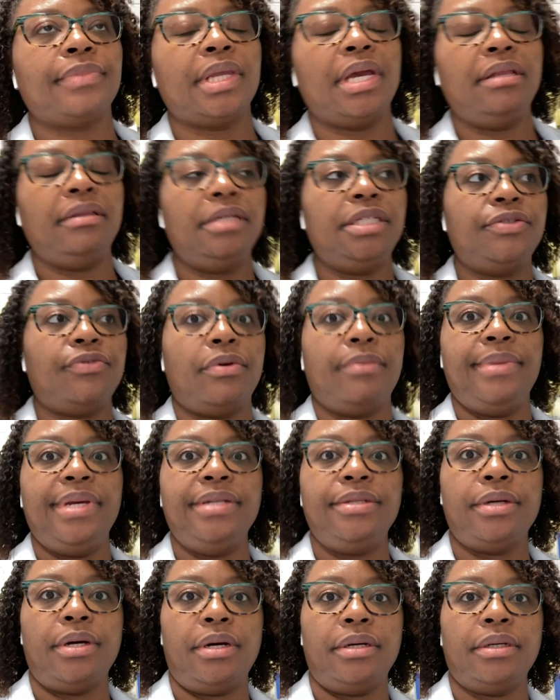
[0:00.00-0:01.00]
at least for me
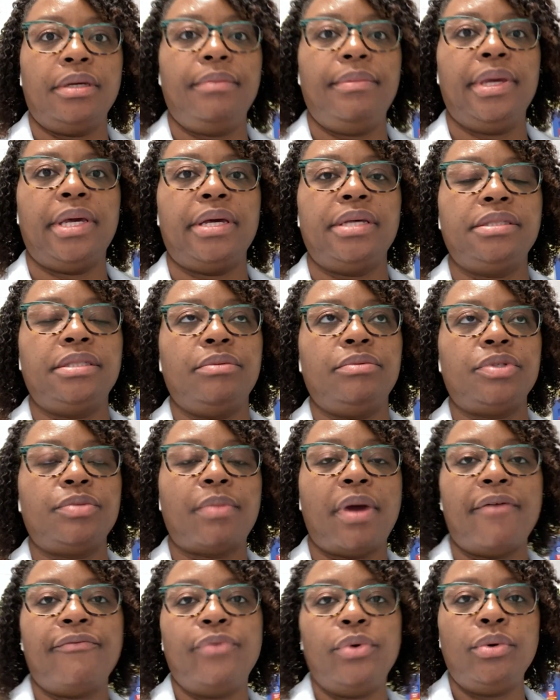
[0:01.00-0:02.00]
talking, because it was
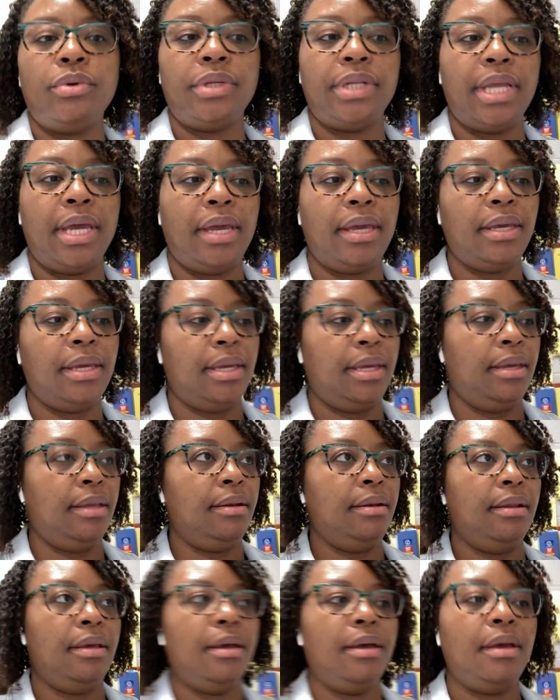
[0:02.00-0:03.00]
my full day
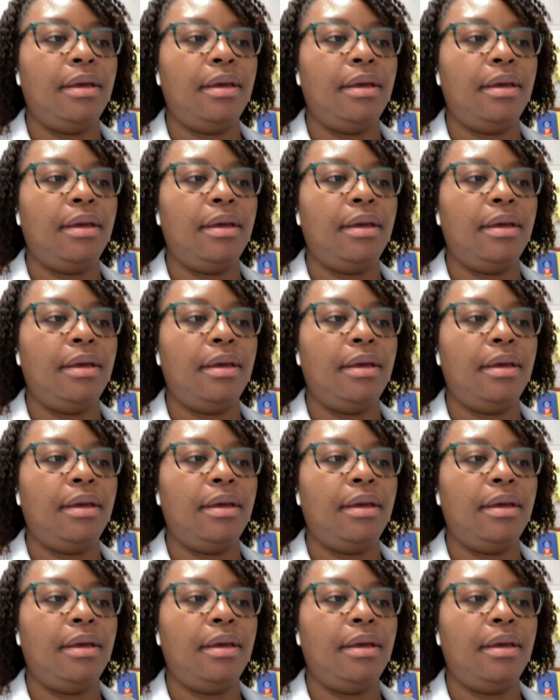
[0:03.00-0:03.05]
and